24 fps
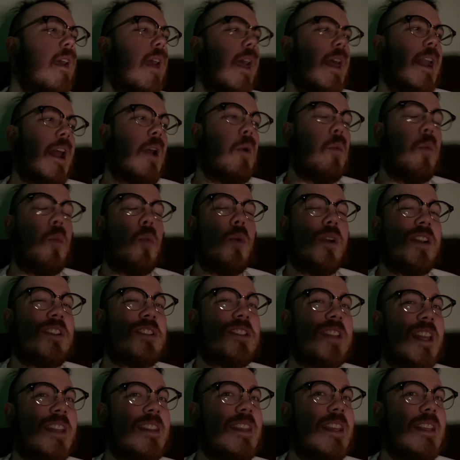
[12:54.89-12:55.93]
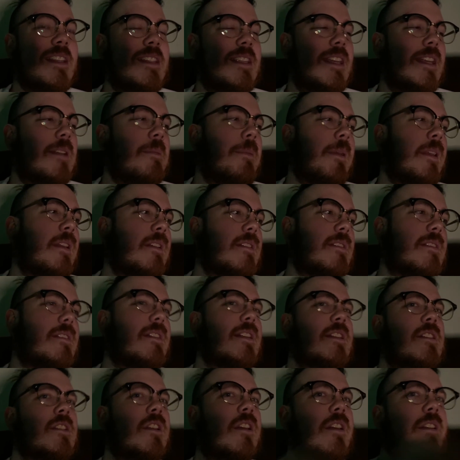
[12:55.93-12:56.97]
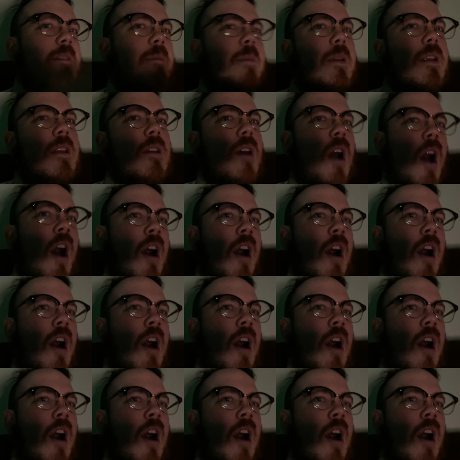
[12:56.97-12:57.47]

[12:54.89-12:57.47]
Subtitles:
and I wish that they did because this could have been